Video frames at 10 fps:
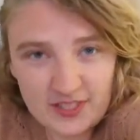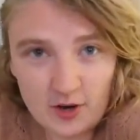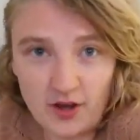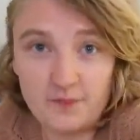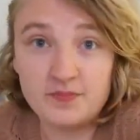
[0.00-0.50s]

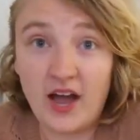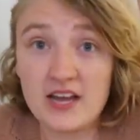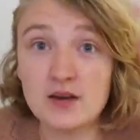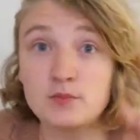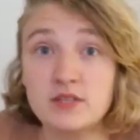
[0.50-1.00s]
Okay, I
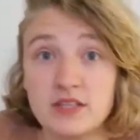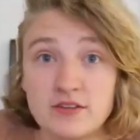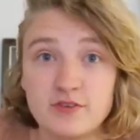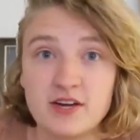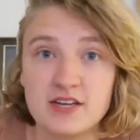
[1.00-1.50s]
completely
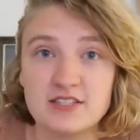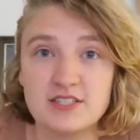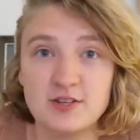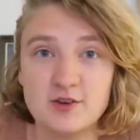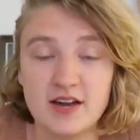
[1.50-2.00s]
forgot to
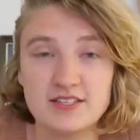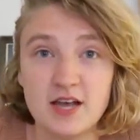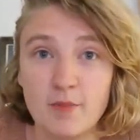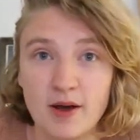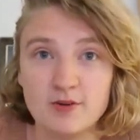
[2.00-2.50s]
tell you guys
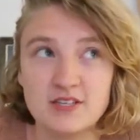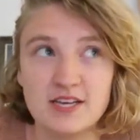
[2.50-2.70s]
about